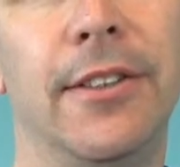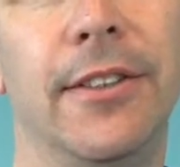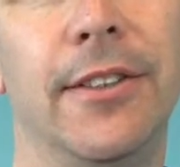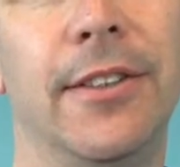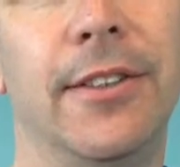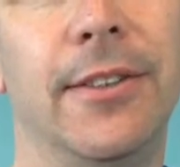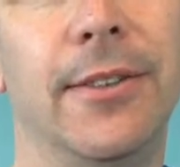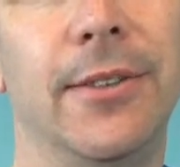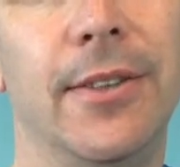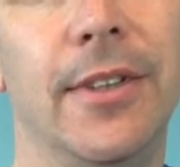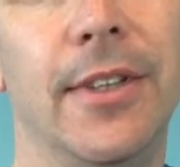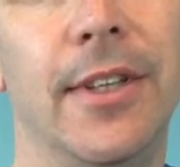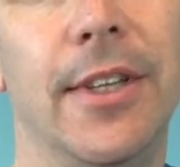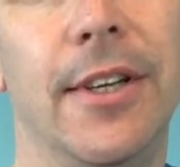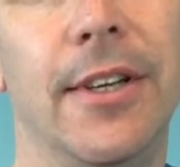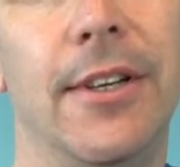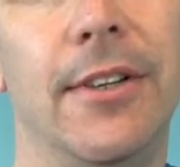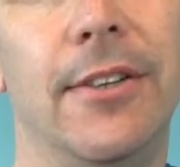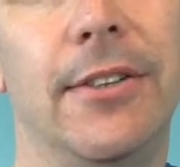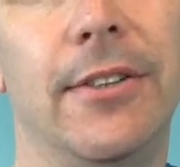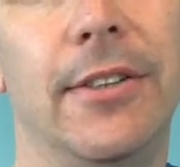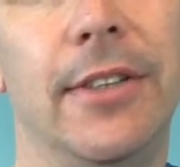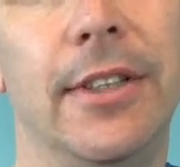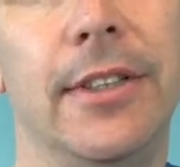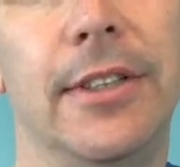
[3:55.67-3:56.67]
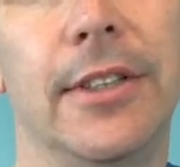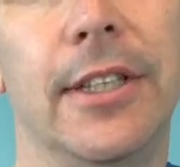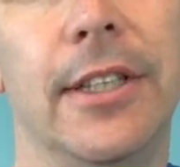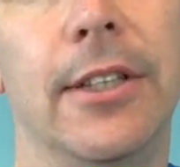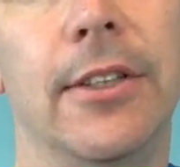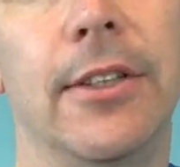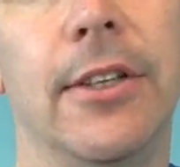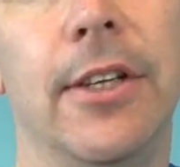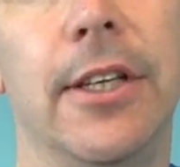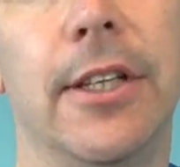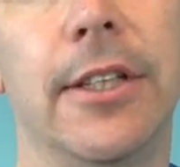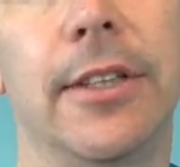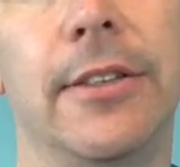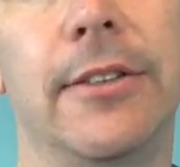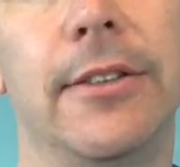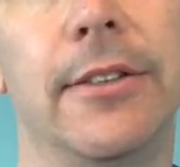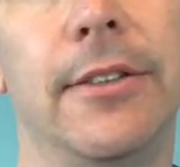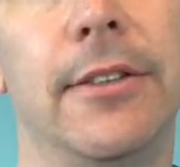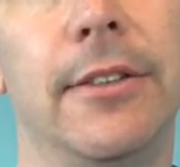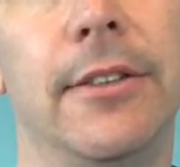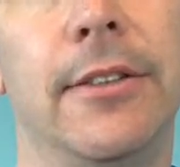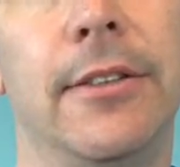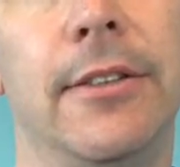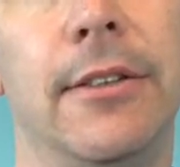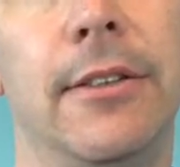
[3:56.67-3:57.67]
So there, it's unlocked,
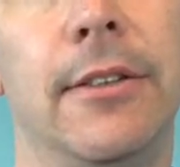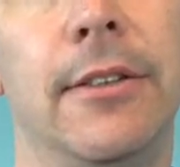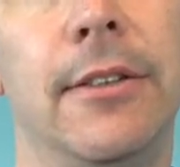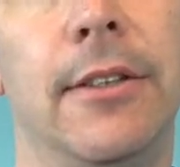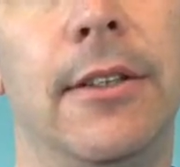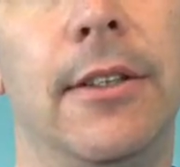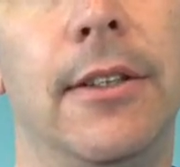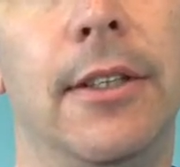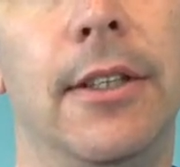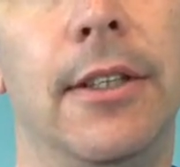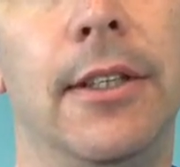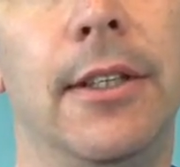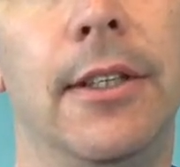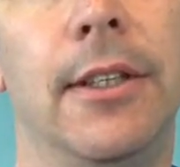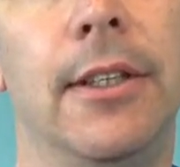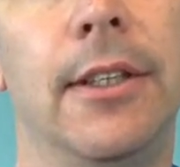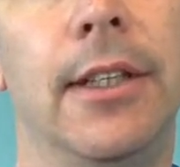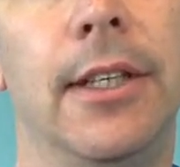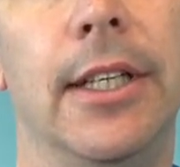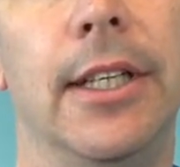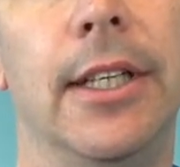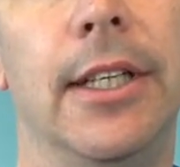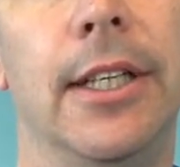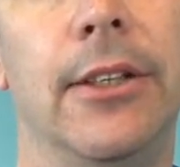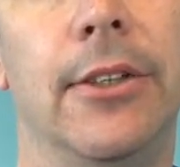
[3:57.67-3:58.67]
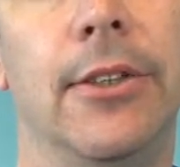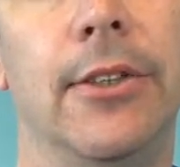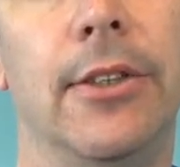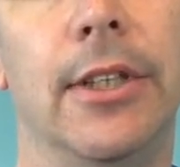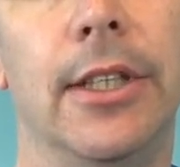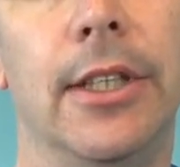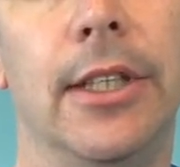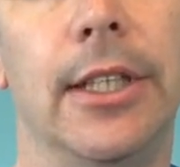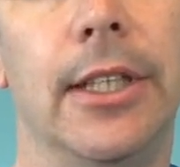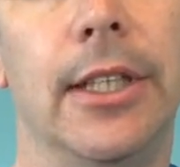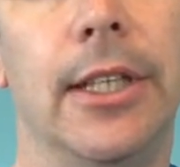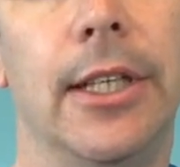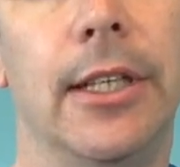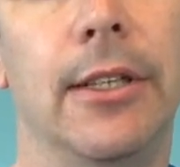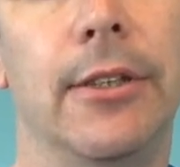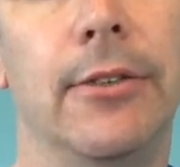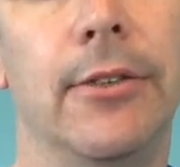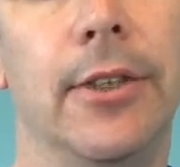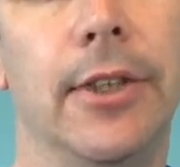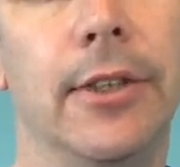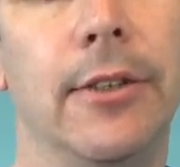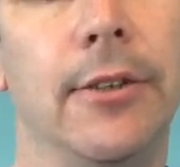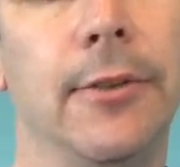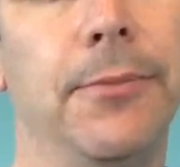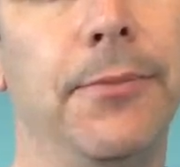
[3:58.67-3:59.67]
and now you can get out of
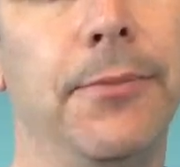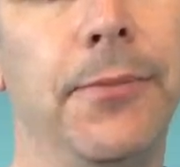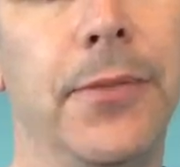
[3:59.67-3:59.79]
it.